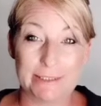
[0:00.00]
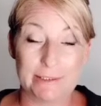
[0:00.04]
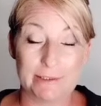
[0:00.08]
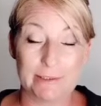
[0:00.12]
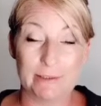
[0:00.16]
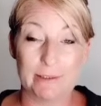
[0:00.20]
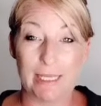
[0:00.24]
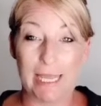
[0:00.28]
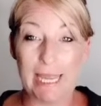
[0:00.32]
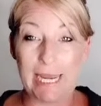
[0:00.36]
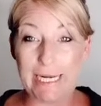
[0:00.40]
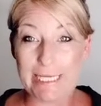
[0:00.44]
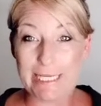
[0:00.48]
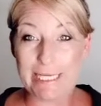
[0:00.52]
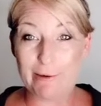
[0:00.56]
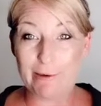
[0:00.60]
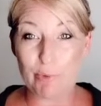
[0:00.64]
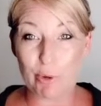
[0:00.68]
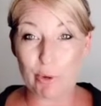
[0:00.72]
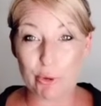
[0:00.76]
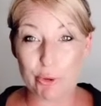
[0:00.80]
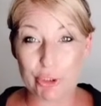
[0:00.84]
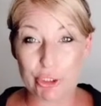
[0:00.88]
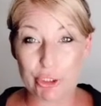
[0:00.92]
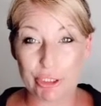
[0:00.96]
any
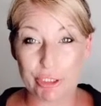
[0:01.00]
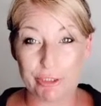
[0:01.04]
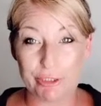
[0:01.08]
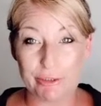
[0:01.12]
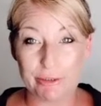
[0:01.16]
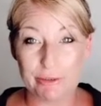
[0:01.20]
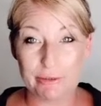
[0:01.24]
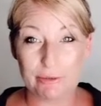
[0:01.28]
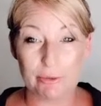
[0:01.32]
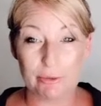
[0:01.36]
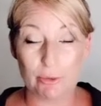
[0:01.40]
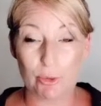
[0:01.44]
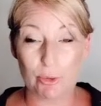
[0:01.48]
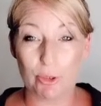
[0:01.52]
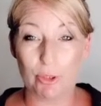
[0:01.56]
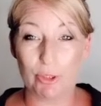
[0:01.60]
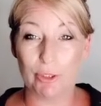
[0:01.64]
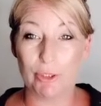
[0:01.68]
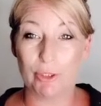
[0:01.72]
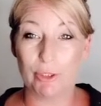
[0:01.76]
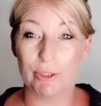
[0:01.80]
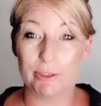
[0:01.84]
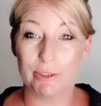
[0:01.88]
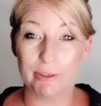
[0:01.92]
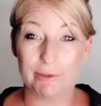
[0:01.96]
emotion
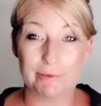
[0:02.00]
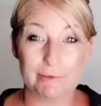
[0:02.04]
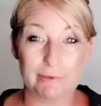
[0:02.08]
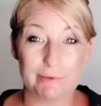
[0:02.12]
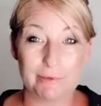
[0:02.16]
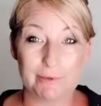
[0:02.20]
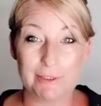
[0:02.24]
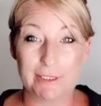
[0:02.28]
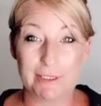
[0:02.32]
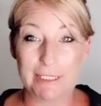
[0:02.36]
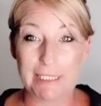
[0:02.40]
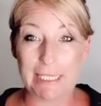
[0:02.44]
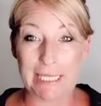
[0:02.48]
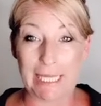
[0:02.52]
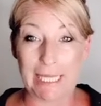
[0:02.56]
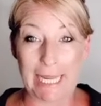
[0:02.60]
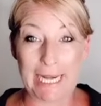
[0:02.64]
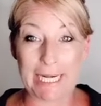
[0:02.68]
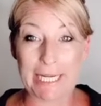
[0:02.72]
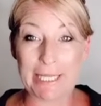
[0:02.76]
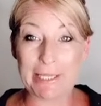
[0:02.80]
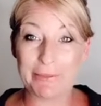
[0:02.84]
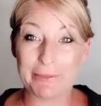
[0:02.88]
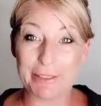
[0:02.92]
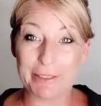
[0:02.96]
or
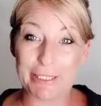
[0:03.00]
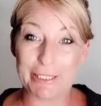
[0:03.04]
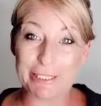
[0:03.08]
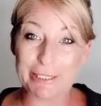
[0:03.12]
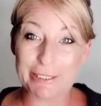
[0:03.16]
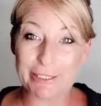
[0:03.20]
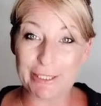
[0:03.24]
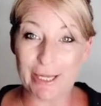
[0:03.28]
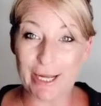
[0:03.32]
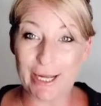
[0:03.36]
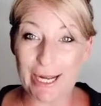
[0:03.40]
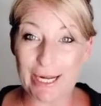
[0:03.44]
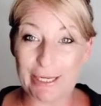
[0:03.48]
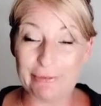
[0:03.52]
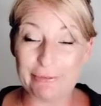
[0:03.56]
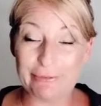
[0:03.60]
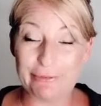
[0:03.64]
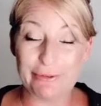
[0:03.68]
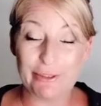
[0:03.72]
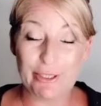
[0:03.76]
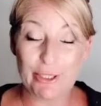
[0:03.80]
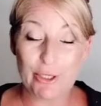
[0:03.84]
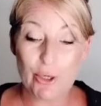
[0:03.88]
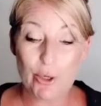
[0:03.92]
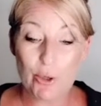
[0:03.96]
anything in
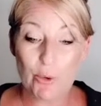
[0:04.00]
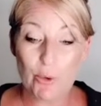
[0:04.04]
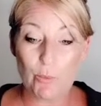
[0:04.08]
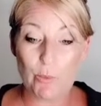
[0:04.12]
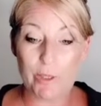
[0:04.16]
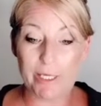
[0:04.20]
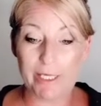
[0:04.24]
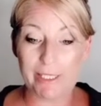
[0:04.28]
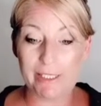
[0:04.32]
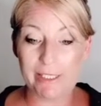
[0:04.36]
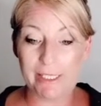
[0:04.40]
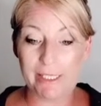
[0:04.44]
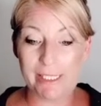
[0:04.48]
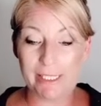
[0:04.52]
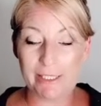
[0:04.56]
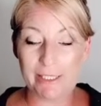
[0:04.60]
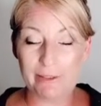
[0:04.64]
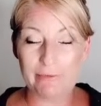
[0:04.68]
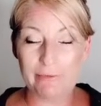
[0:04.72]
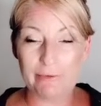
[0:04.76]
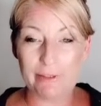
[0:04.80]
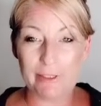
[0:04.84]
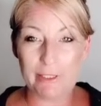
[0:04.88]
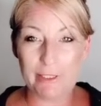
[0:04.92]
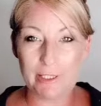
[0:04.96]
life, when
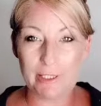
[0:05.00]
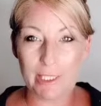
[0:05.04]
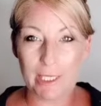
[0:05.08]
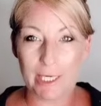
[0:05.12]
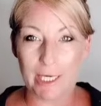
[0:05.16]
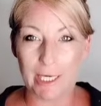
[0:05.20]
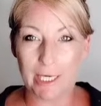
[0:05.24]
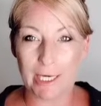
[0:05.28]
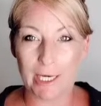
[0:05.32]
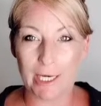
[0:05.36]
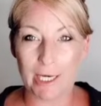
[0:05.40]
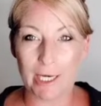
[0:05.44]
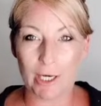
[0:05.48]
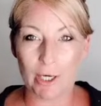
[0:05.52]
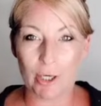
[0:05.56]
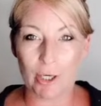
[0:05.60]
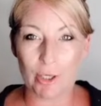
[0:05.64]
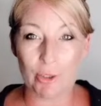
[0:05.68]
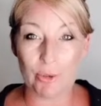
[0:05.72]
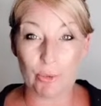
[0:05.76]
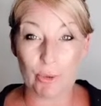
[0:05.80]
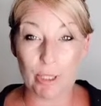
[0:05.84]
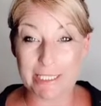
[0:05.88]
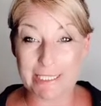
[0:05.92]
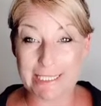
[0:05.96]
given
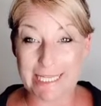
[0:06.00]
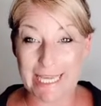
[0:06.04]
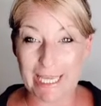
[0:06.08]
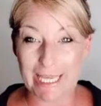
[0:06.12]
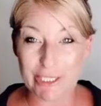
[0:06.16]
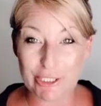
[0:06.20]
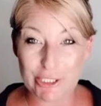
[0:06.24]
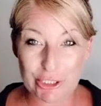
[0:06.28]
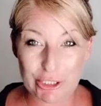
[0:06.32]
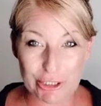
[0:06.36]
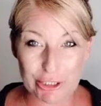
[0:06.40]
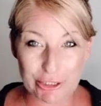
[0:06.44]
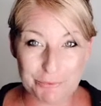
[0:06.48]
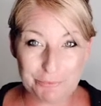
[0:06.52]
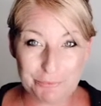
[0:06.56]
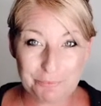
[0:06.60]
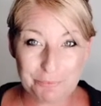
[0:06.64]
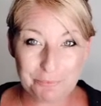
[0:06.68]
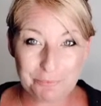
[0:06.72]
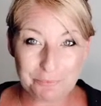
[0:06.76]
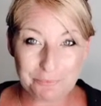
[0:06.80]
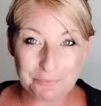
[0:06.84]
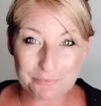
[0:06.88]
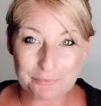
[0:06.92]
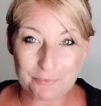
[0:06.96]
our attention,
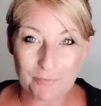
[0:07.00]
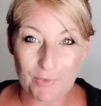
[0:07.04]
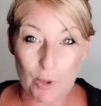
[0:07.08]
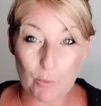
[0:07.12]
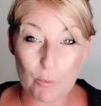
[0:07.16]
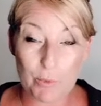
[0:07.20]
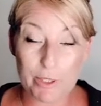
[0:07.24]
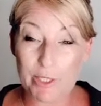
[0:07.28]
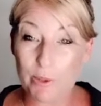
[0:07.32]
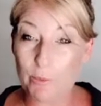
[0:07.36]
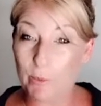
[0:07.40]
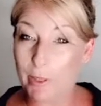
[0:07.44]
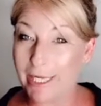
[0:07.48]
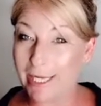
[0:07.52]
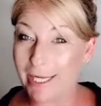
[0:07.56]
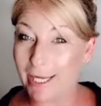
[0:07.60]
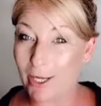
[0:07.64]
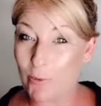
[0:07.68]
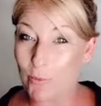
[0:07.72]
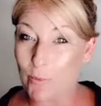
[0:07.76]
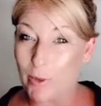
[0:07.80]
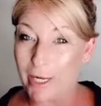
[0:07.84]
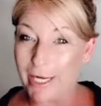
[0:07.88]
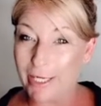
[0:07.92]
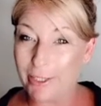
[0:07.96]
whether we're
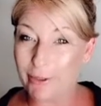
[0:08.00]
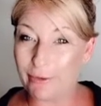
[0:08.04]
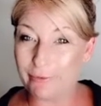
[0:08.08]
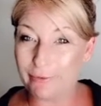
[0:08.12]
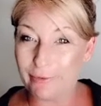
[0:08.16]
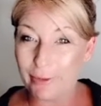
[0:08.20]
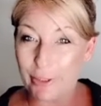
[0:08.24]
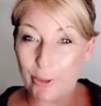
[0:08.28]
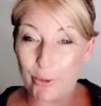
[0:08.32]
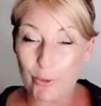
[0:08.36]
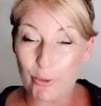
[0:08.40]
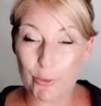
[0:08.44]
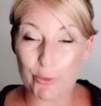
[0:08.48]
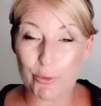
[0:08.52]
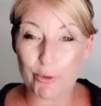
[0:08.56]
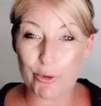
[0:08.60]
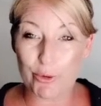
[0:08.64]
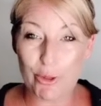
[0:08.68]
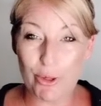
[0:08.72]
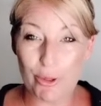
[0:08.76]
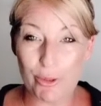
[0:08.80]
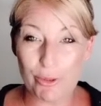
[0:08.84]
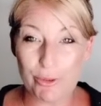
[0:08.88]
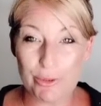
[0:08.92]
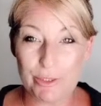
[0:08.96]
aware of it or
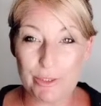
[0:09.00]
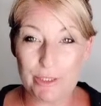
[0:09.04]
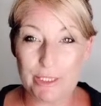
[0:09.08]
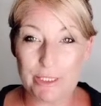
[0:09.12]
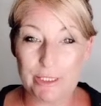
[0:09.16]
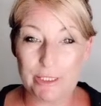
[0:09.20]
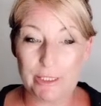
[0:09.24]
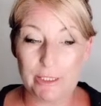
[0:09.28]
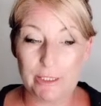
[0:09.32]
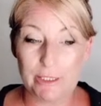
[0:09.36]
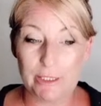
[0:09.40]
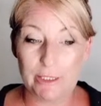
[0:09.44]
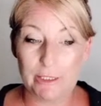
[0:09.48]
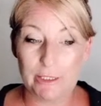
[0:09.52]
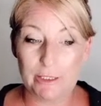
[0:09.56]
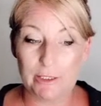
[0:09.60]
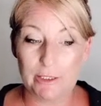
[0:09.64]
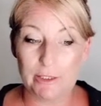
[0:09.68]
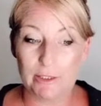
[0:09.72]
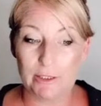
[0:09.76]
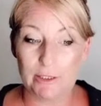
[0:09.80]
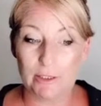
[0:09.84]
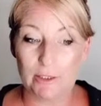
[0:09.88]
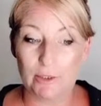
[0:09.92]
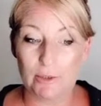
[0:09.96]
not,
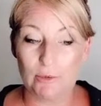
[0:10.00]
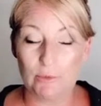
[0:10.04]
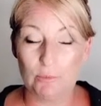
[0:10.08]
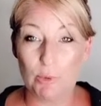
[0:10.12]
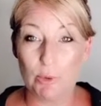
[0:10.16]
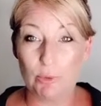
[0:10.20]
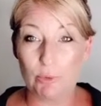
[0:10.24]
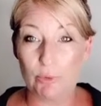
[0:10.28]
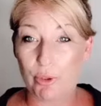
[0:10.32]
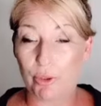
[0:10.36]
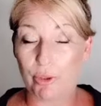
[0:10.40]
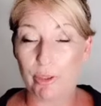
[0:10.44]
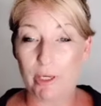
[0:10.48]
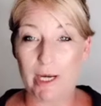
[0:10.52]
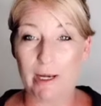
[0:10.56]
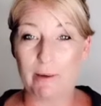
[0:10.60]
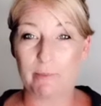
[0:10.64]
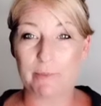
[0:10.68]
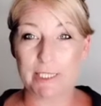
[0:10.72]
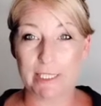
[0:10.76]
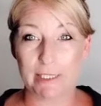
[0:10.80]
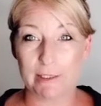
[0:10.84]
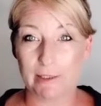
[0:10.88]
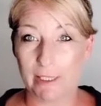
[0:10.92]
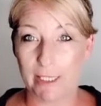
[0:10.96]
will grow
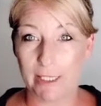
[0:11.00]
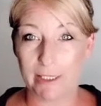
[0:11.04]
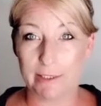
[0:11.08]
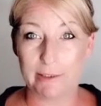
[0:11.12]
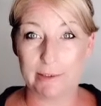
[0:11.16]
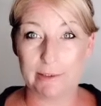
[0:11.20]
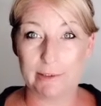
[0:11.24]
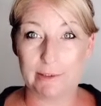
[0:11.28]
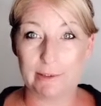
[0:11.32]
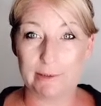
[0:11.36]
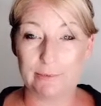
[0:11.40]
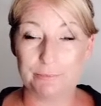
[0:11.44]
arms and legs